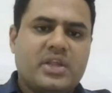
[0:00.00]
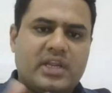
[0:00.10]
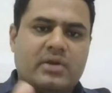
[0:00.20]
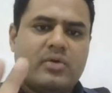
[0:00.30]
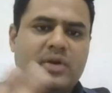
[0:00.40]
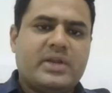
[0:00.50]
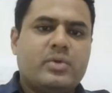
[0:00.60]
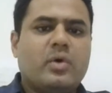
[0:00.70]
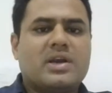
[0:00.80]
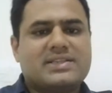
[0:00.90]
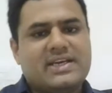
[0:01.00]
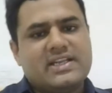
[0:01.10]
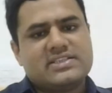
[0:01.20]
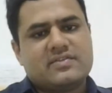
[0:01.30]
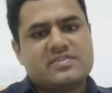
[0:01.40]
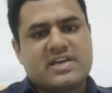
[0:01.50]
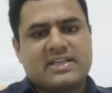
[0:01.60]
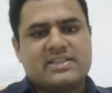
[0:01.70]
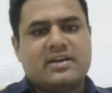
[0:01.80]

including 2 or 3 days of strength